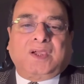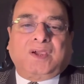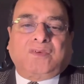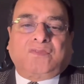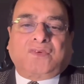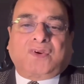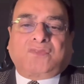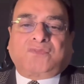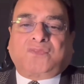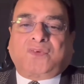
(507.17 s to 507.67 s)

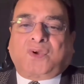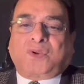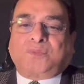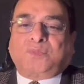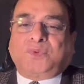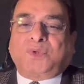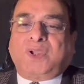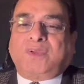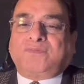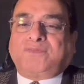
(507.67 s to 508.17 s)
For
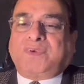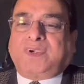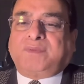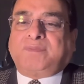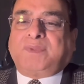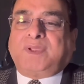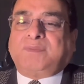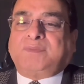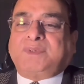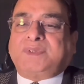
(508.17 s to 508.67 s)

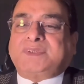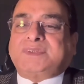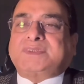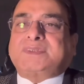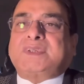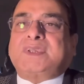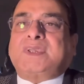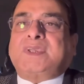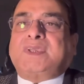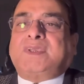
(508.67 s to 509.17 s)
formula-fed
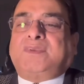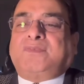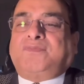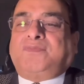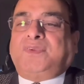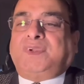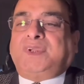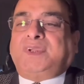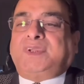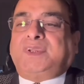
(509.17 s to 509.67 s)
babies,
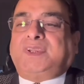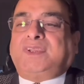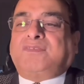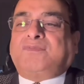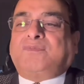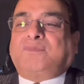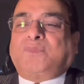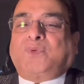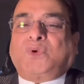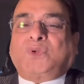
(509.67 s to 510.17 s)
feed
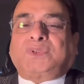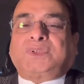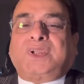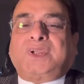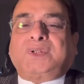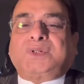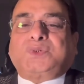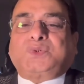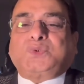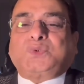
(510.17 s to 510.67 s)
if more
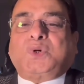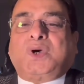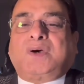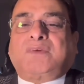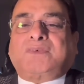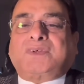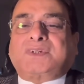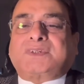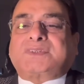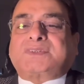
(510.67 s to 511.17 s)
than 2
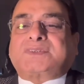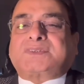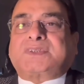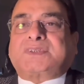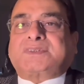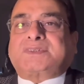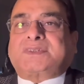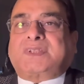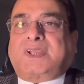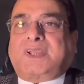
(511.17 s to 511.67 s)
hours
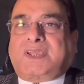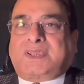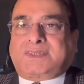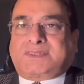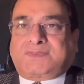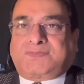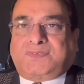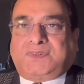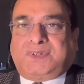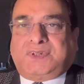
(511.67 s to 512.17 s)
since the
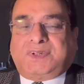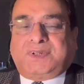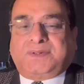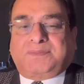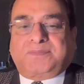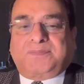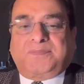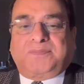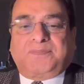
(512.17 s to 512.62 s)
last feeding.